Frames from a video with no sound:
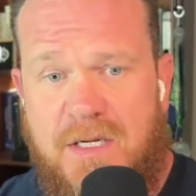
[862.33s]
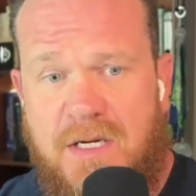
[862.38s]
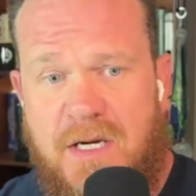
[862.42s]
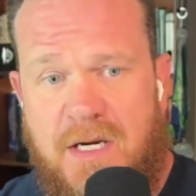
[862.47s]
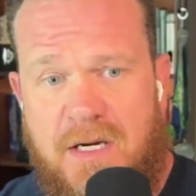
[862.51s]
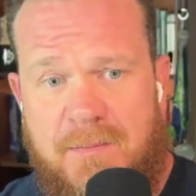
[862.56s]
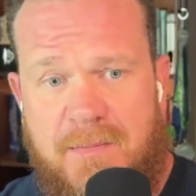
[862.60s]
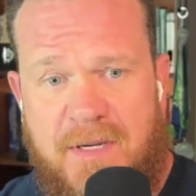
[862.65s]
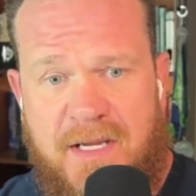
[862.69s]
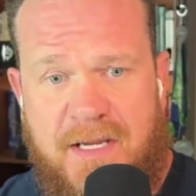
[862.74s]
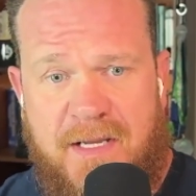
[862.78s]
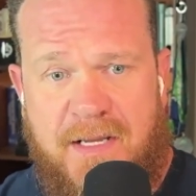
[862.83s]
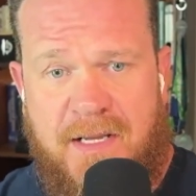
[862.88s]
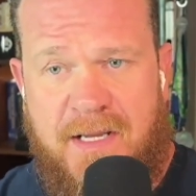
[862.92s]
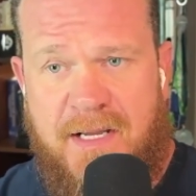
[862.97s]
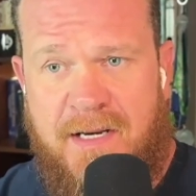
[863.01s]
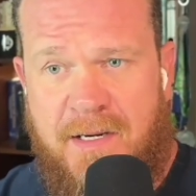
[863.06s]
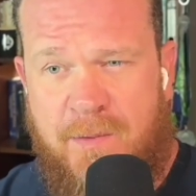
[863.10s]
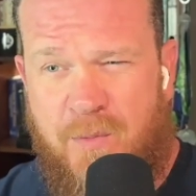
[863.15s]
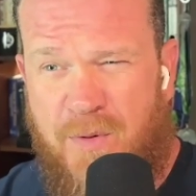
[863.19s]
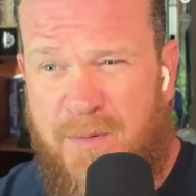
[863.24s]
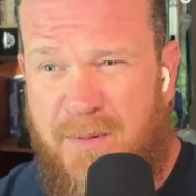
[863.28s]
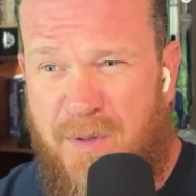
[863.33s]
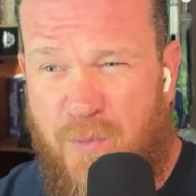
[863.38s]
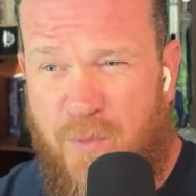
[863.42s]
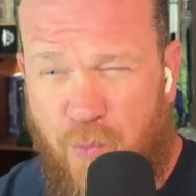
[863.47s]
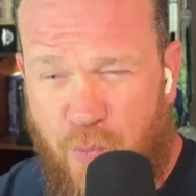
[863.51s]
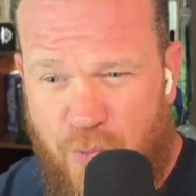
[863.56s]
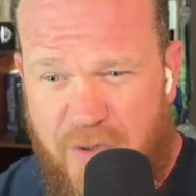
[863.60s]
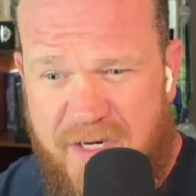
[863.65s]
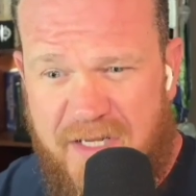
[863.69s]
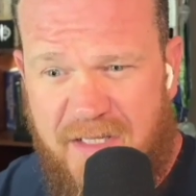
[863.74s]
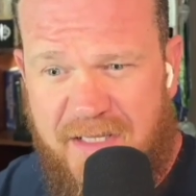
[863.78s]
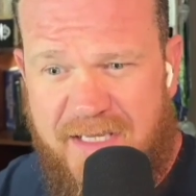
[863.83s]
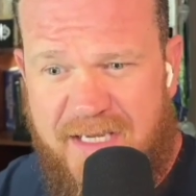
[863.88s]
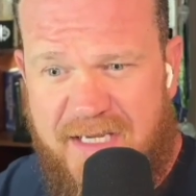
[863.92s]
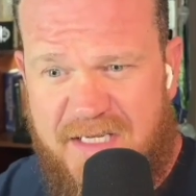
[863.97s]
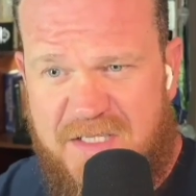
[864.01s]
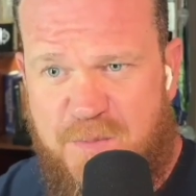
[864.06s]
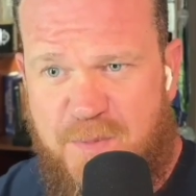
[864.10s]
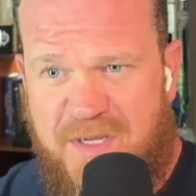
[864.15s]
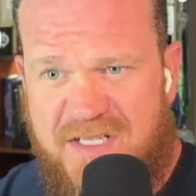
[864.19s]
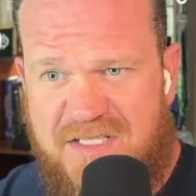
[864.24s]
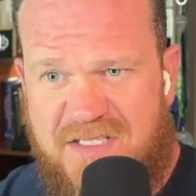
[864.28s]
And it would be really
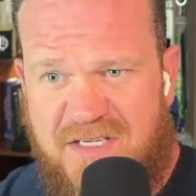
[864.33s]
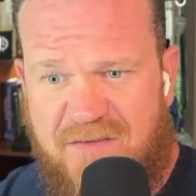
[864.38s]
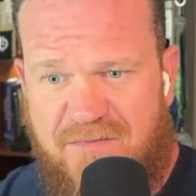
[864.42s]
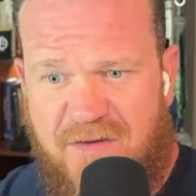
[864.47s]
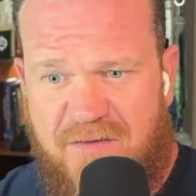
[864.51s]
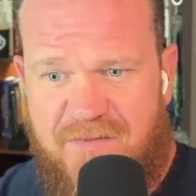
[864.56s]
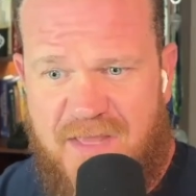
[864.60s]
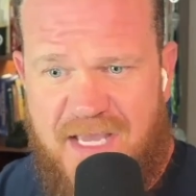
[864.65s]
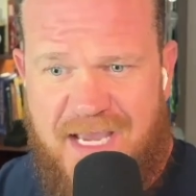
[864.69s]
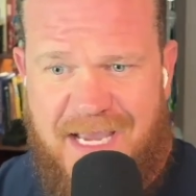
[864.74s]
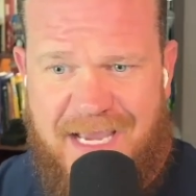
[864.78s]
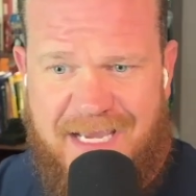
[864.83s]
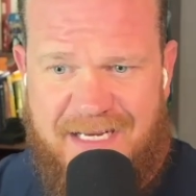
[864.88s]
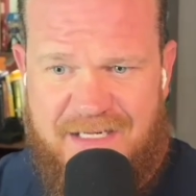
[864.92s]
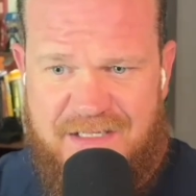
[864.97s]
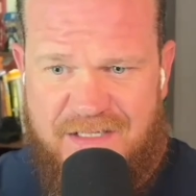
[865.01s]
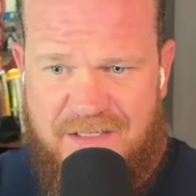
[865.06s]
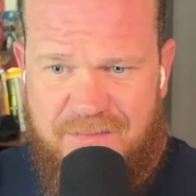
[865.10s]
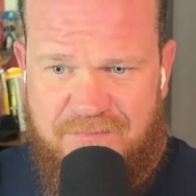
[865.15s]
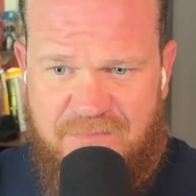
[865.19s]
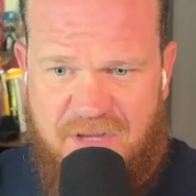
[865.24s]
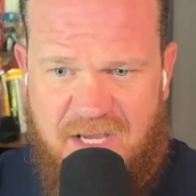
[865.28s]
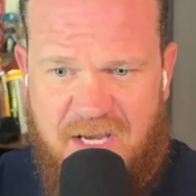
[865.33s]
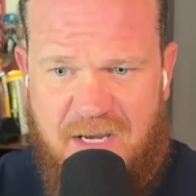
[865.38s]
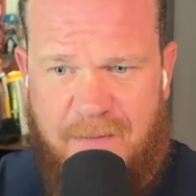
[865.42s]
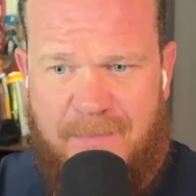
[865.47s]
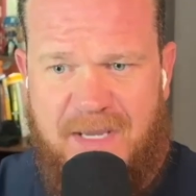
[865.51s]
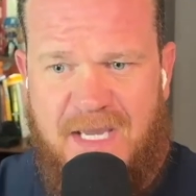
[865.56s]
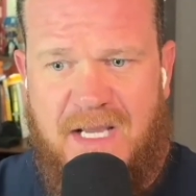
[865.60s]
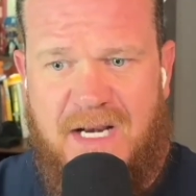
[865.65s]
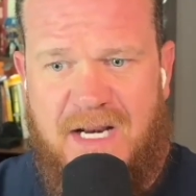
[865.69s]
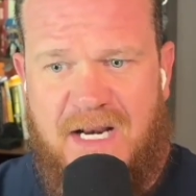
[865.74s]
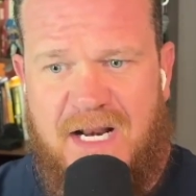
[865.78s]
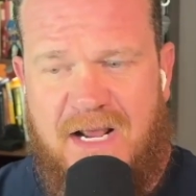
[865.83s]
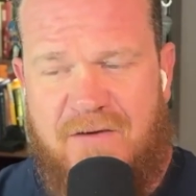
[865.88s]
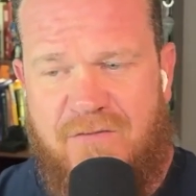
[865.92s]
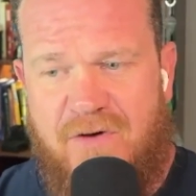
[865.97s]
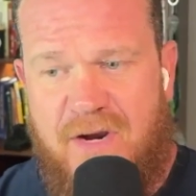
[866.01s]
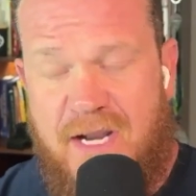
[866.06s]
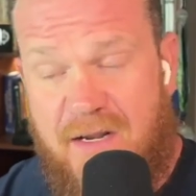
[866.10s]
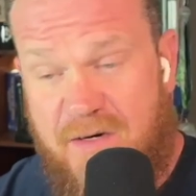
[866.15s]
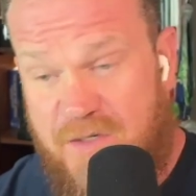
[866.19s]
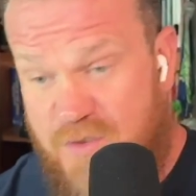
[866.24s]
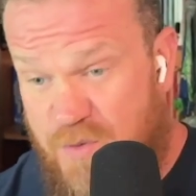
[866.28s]
expensive if they had to come in at
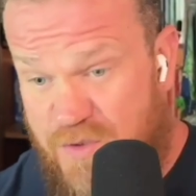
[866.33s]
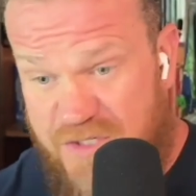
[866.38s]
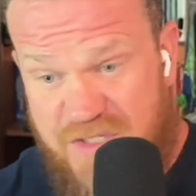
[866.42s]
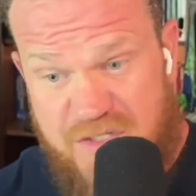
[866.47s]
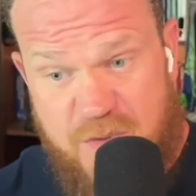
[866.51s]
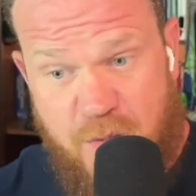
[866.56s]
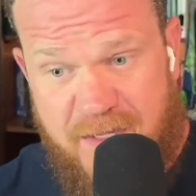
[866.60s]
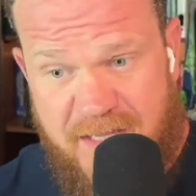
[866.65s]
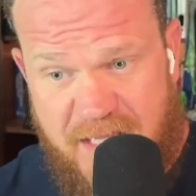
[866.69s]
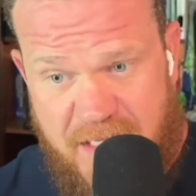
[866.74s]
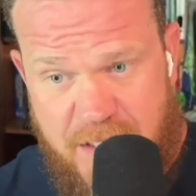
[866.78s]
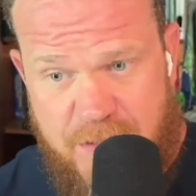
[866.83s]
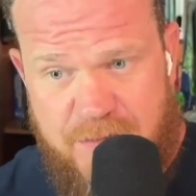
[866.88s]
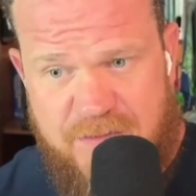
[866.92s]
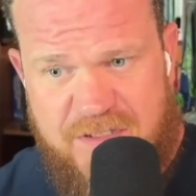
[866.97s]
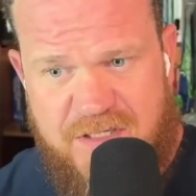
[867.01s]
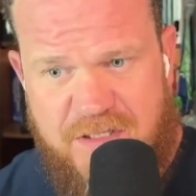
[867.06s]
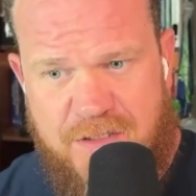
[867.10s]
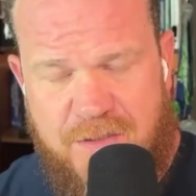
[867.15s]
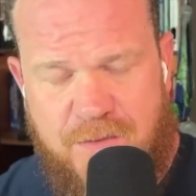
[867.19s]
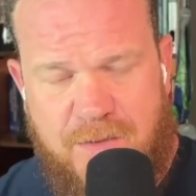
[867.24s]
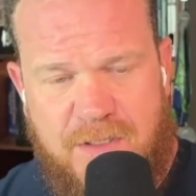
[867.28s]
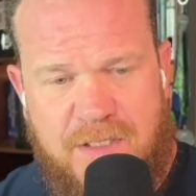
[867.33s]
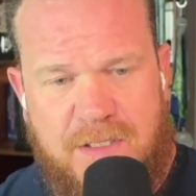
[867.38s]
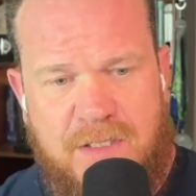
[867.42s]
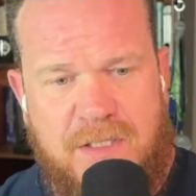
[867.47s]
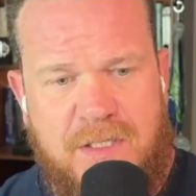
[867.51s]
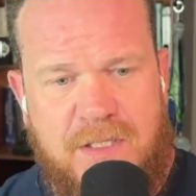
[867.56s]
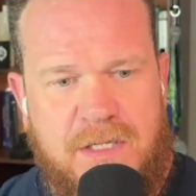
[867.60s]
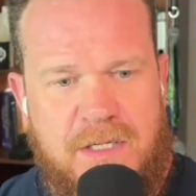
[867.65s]
every outage, which is the way they used to do it.